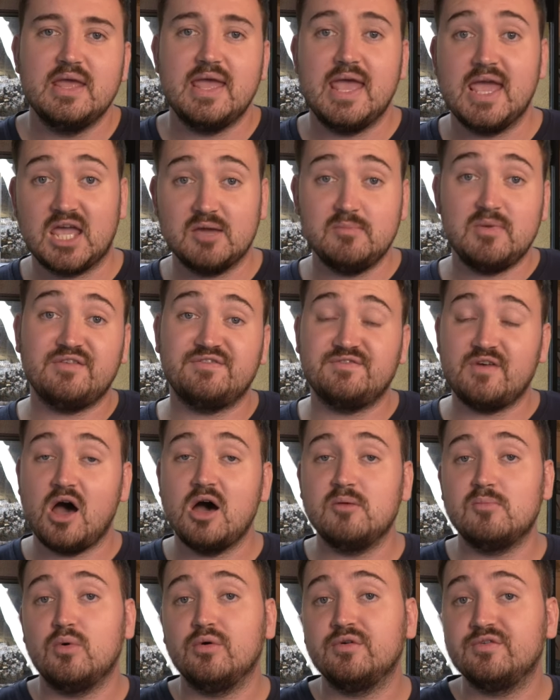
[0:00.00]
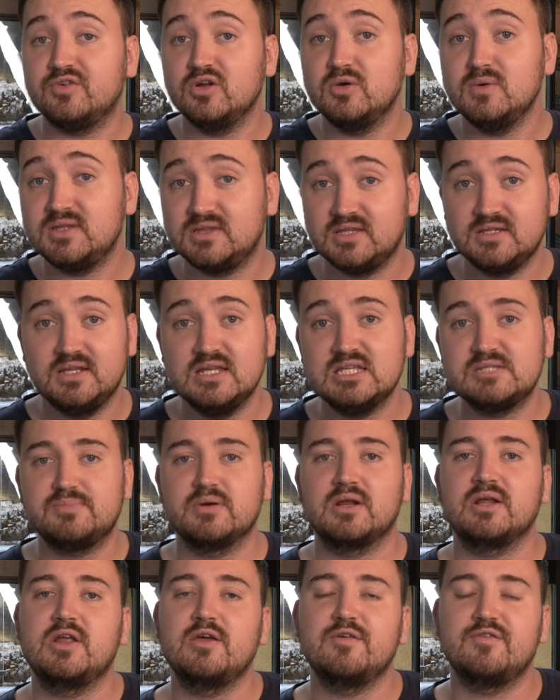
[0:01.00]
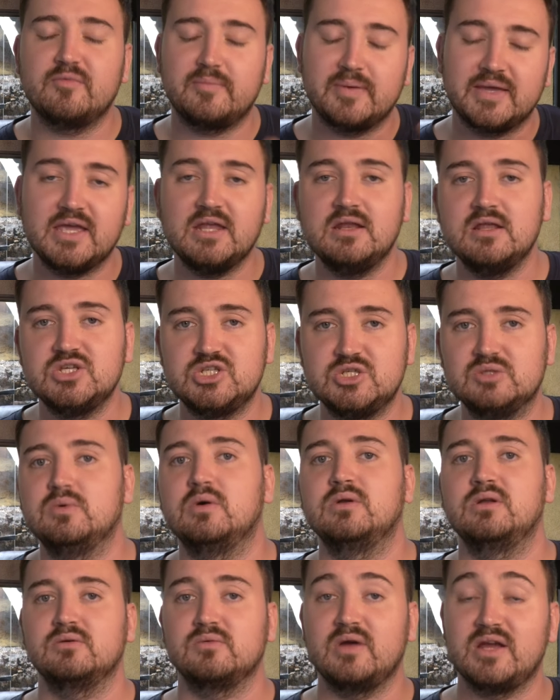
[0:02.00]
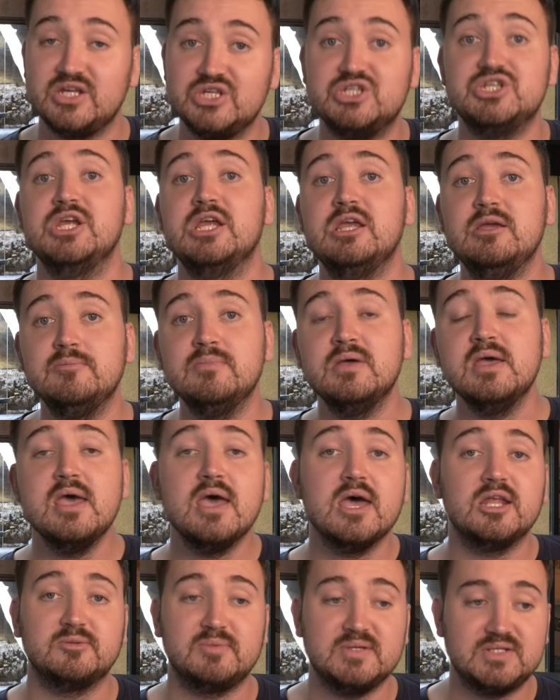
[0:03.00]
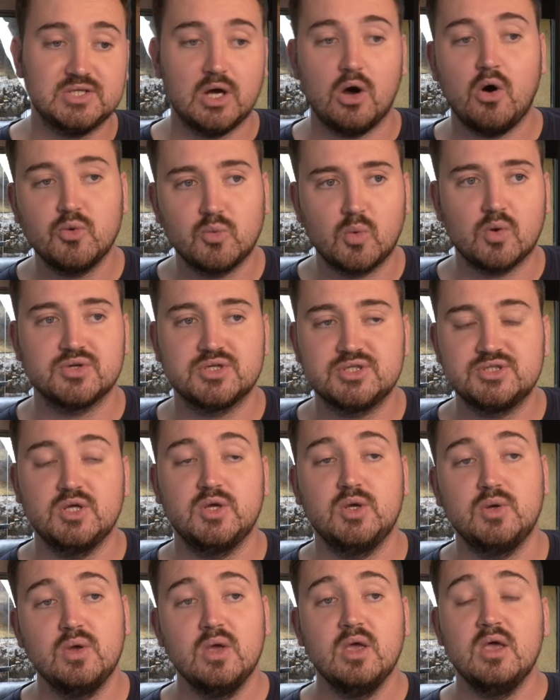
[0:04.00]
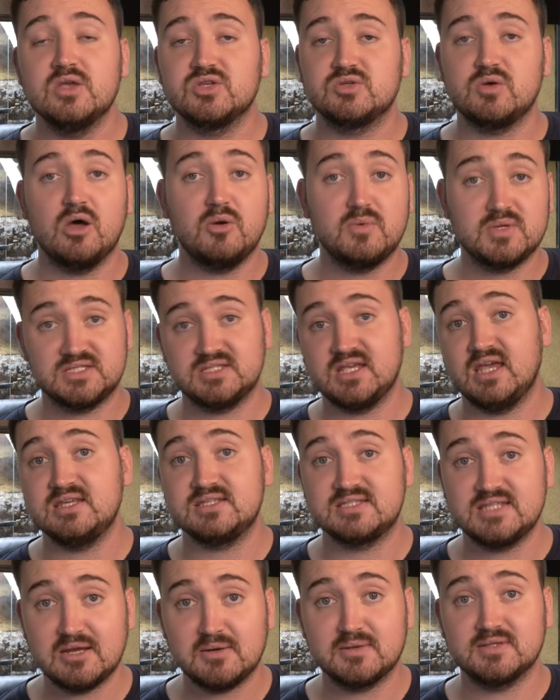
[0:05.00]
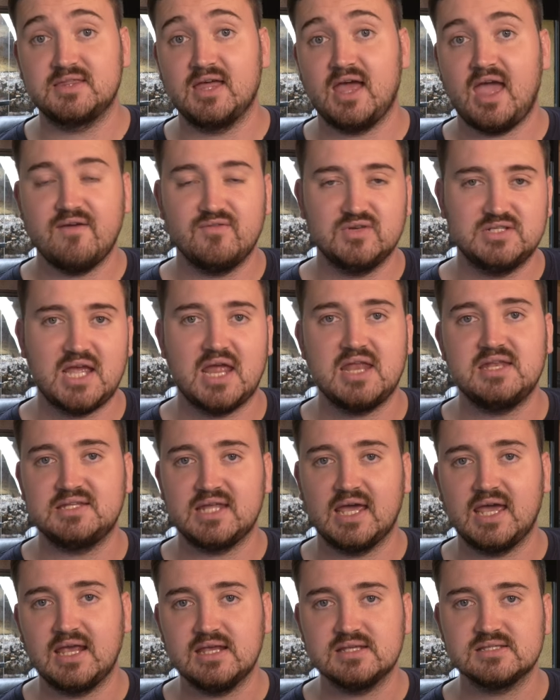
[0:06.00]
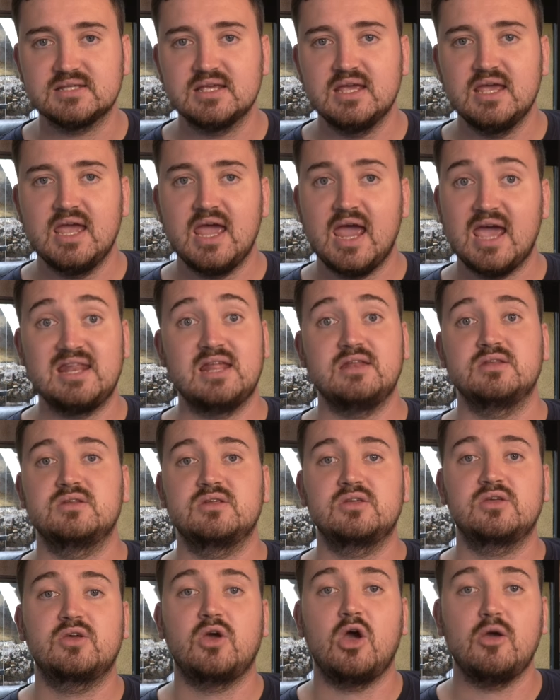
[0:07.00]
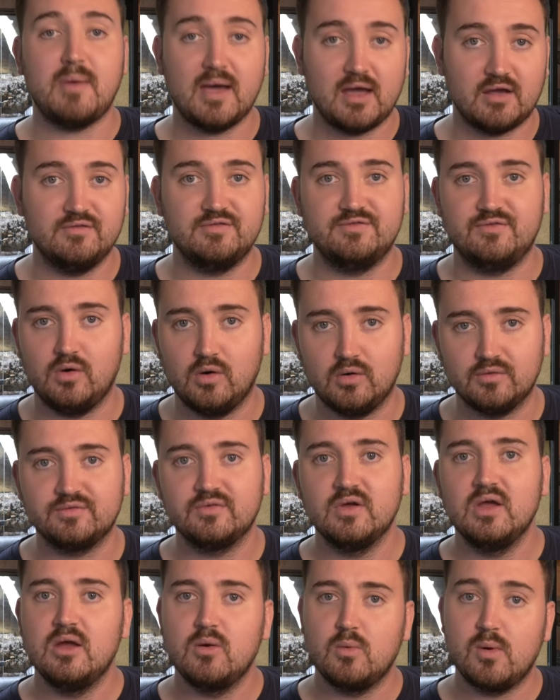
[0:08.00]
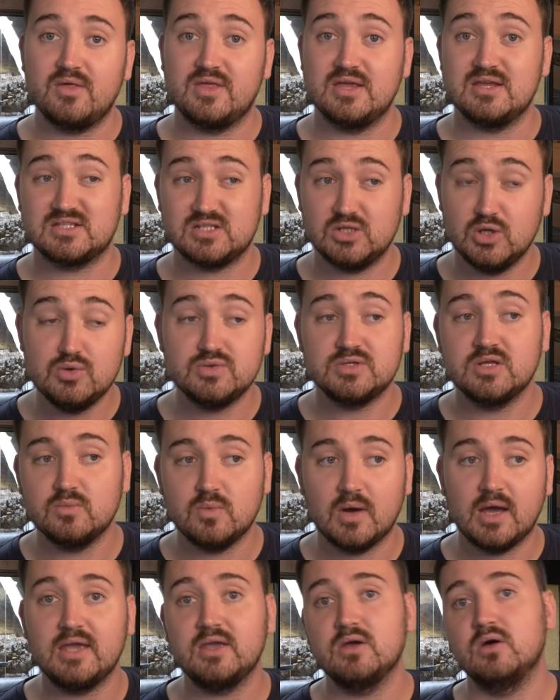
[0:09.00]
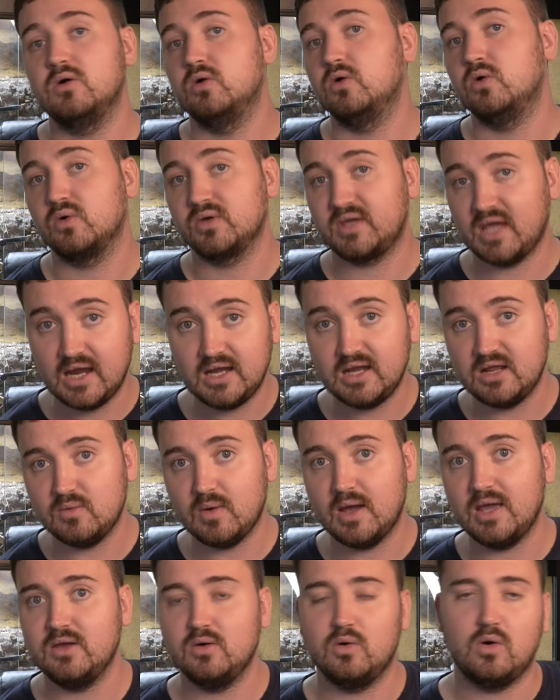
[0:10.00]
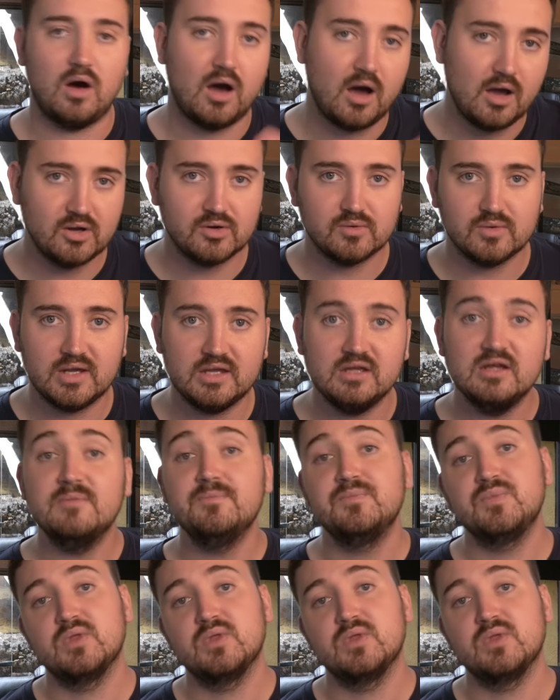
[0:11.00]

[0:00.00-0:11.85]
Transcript: It can be far more fluid than this, but I know for beginners you want regime and to be told what to do. So I would say stick with that every 10 days and then go back and forth, whether it's losing weight or gaining weight or hungry,